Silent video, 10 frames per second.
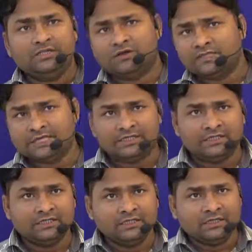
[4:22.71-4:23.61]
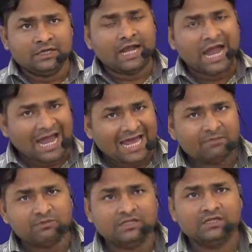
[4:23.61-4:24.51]
Rossetti
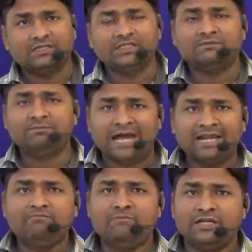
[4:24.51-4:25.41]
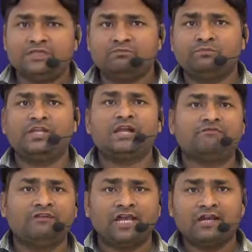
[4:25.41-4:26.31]
helped in the development of
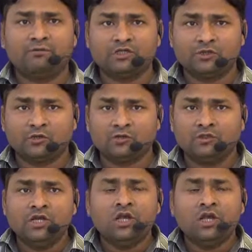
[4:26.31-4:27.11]
pre-Raphaelite Brotherhood,